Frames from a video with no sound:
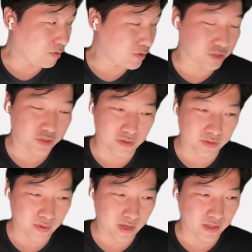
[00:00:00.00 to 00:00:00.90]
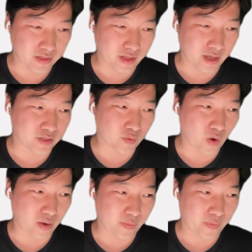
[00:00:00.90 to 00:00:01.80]
which is good, and that is
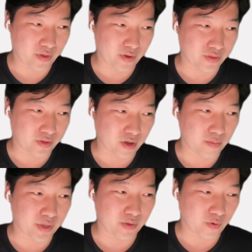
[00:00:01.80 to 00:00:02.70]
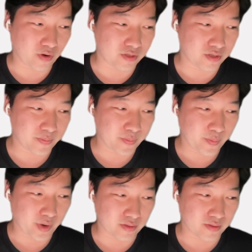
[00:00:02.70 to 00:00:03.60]
what the company want.
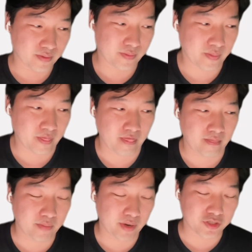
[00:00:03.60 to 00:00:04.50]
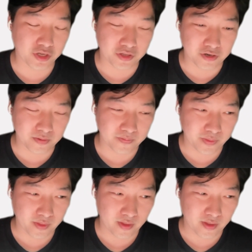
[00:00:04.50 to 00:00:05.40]
But in general,
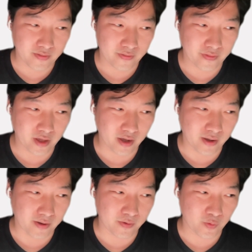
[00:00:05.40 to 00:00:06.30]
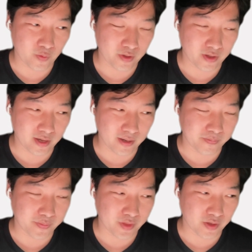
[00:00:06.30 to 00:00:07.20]
I
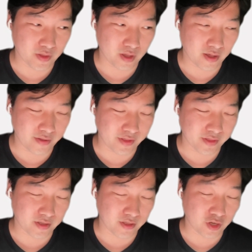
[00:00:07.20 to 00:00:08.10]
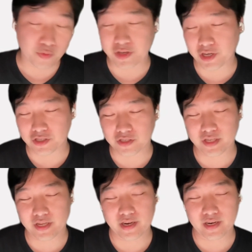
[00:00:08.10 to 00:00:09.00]
think the communication
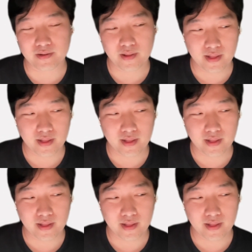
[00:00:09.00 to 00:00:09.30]
skill